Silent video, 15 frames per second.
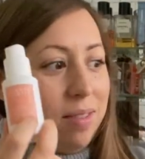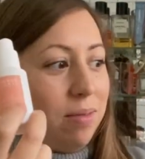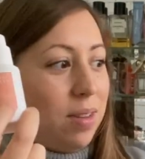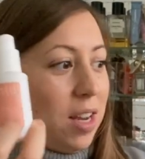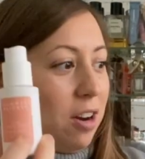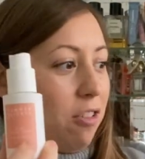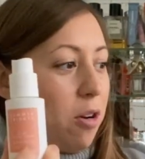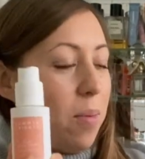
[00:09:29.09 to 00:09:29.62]

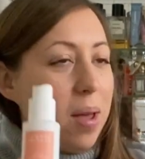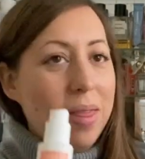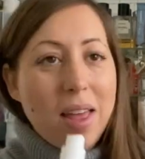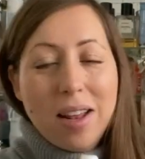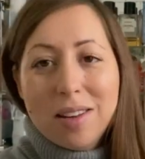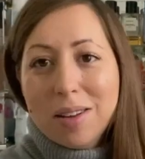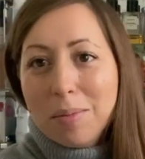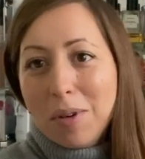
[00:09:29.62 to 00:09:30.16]
serum and
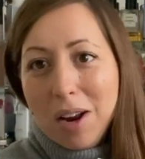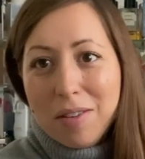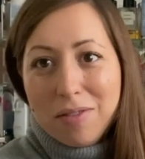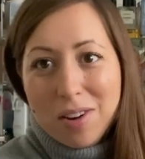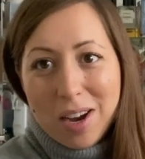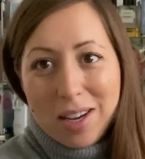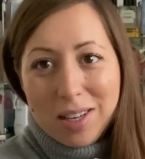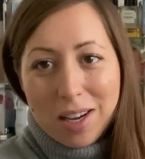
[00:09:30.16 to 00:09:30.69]
then some kind of
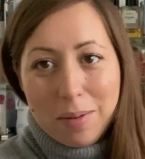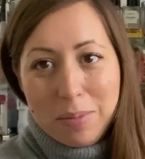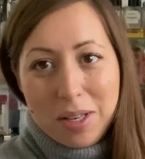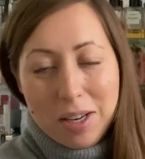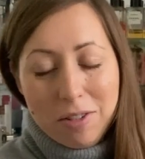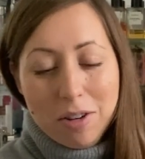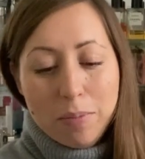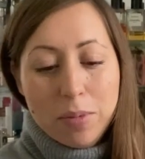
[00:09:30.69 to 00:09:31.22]
nighttime
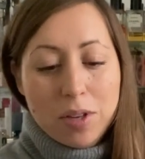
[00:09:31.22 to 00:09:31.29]
serum.